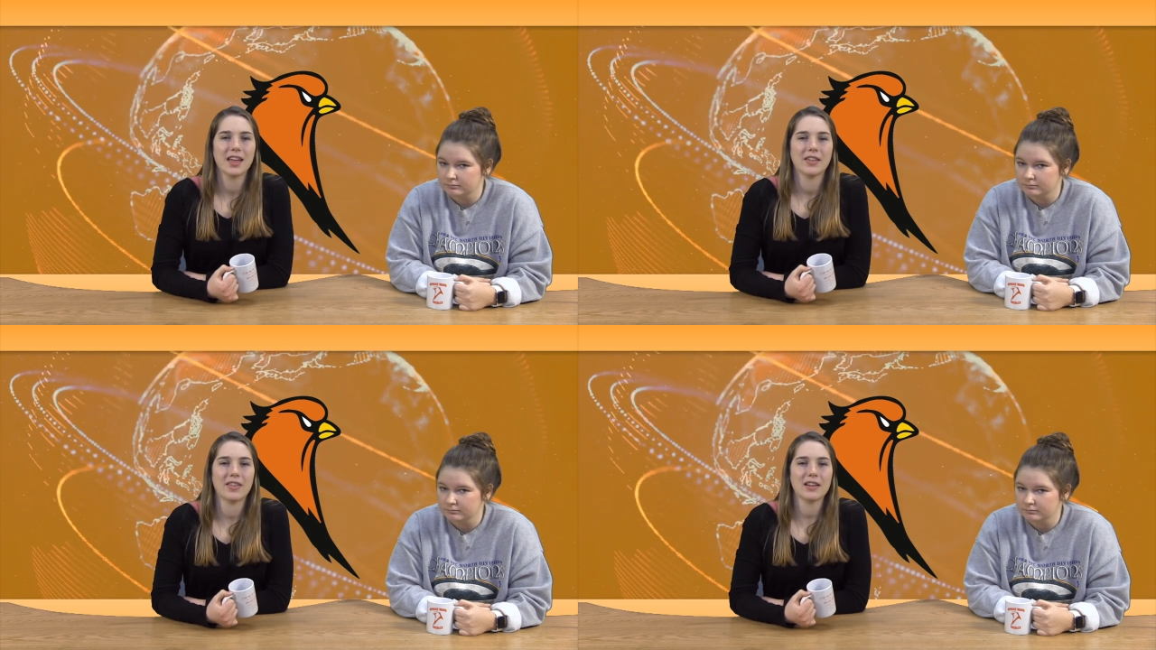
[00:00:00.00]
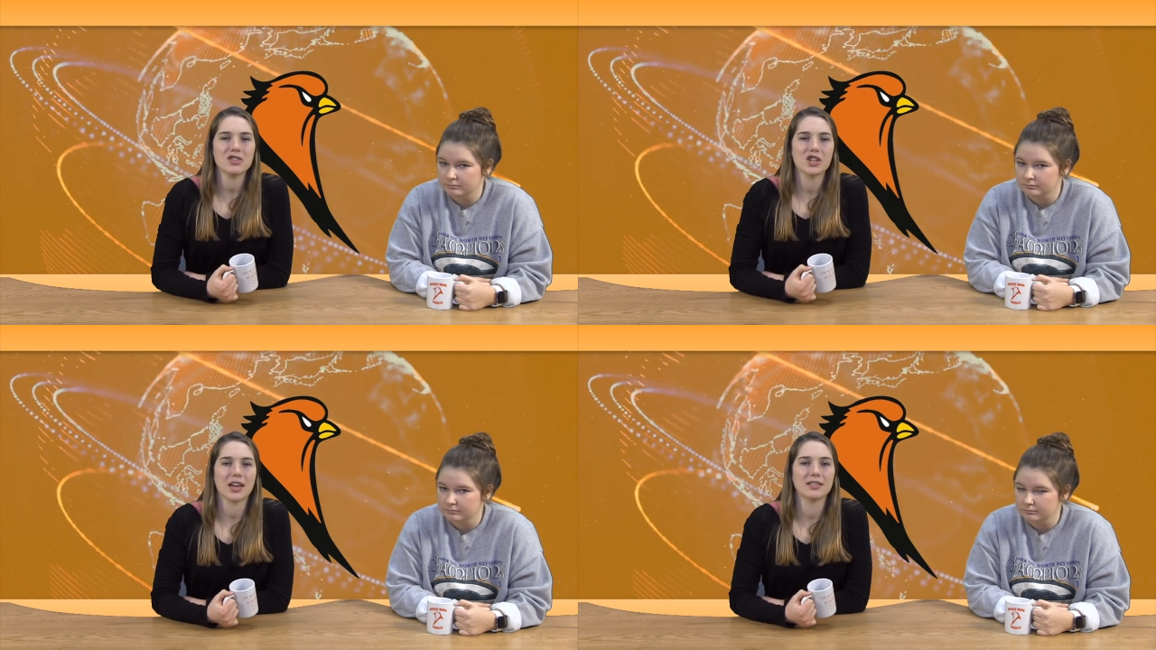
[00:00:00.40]
Speaker 1: They then
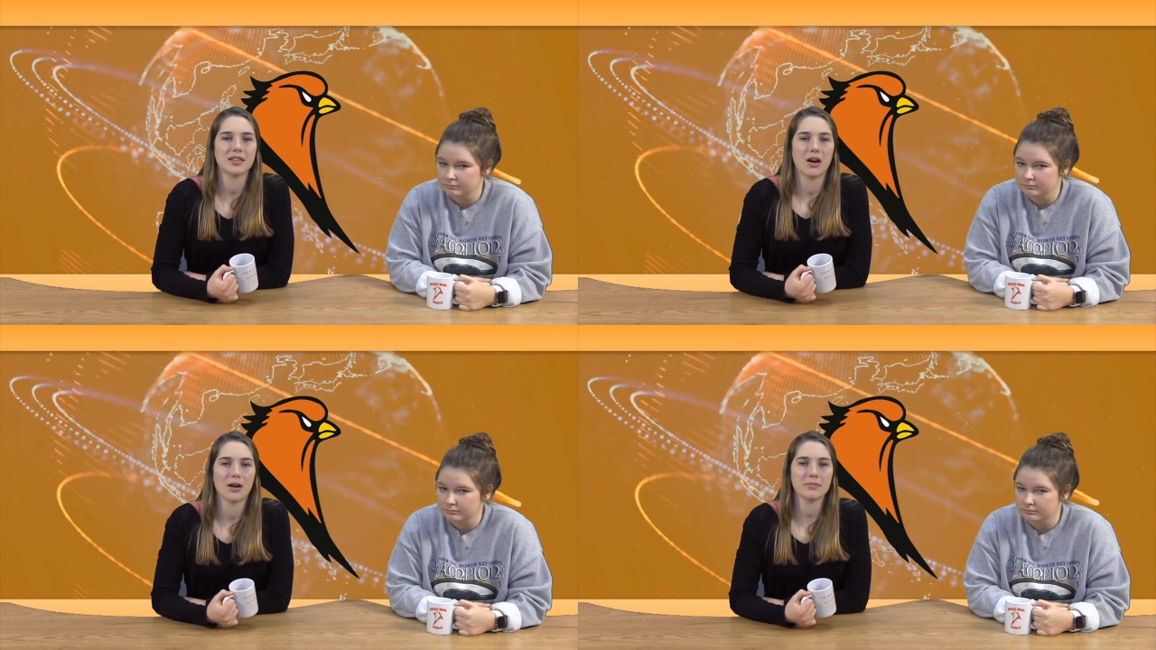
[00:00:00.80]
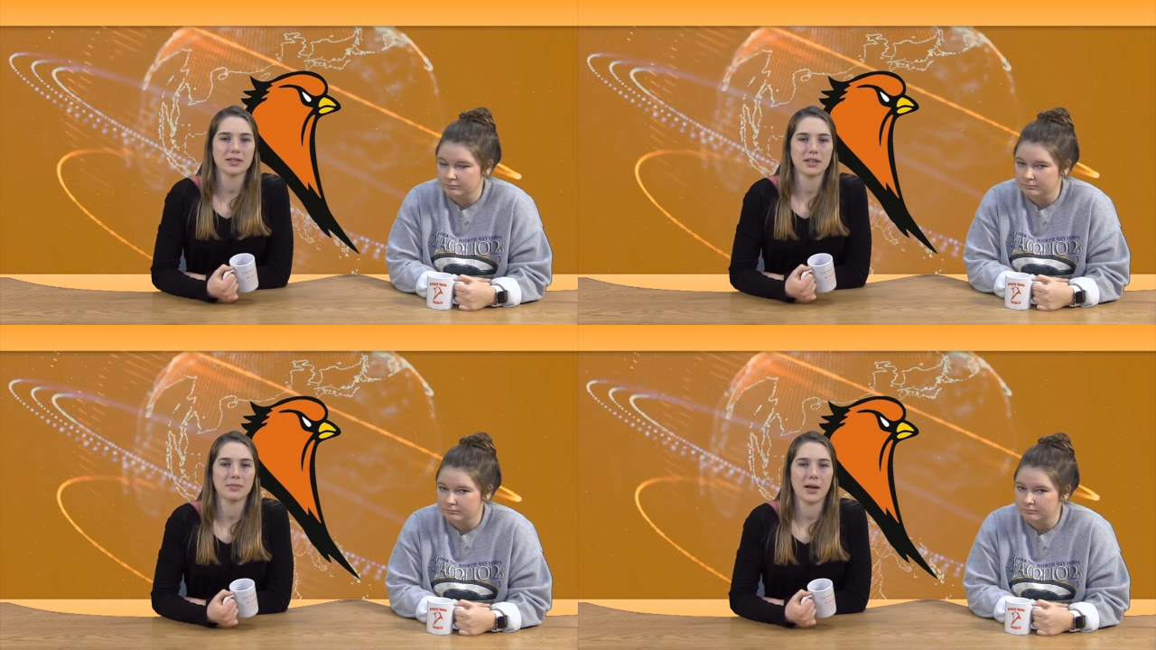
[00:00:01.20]
chased the armed
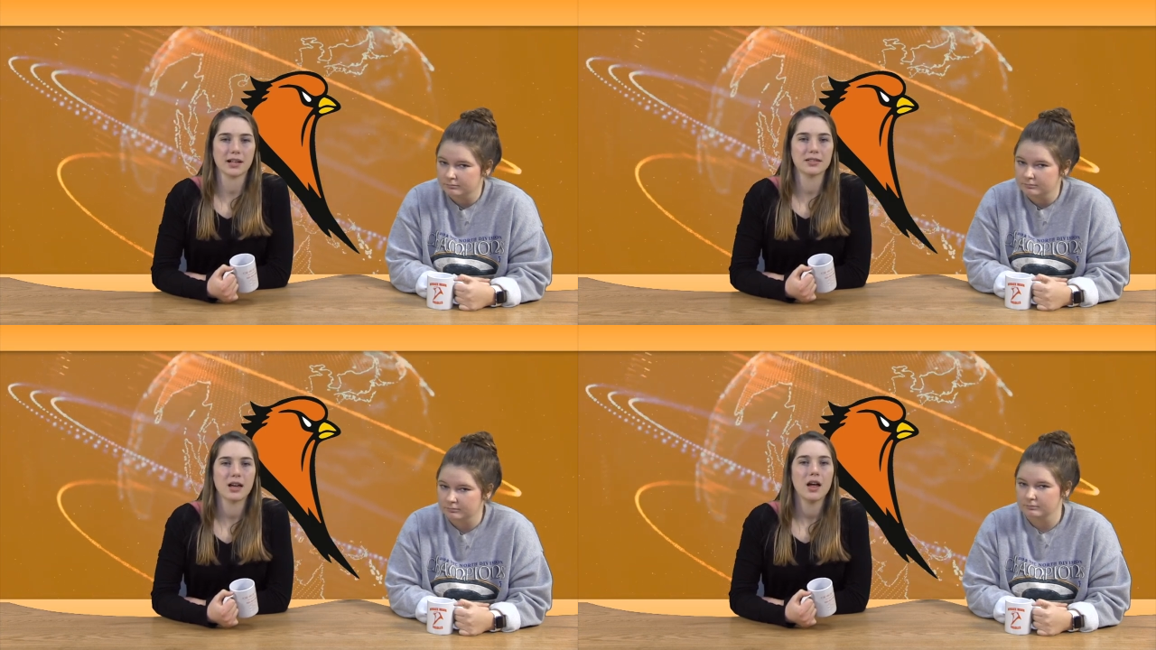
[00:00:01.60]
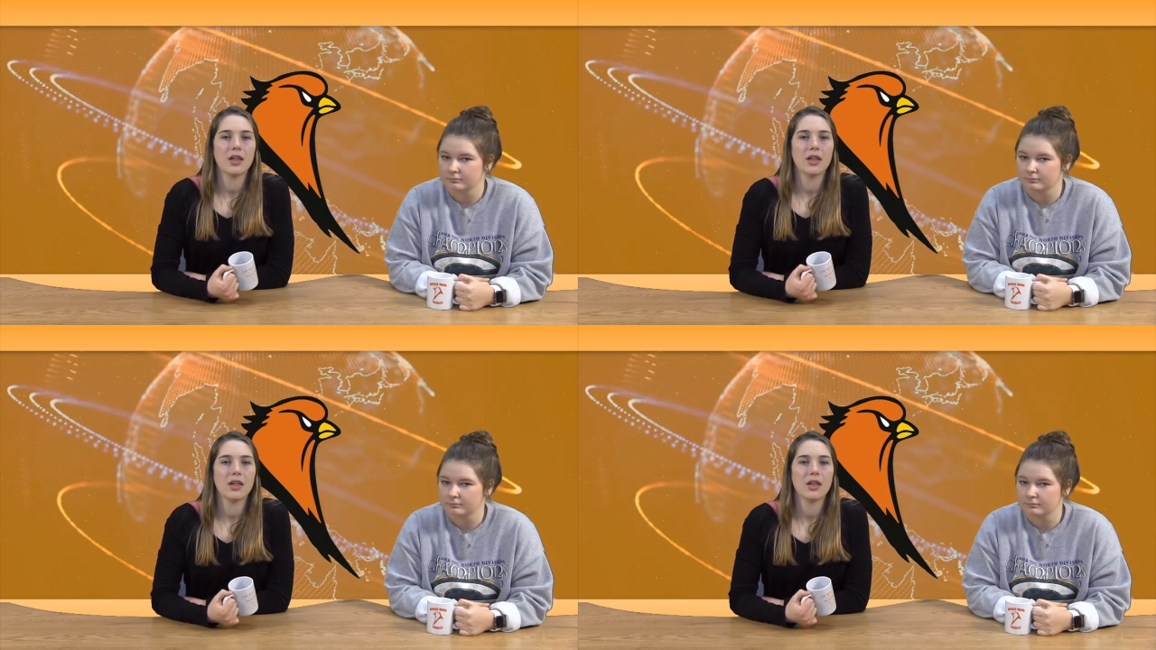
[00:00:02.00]
suspects.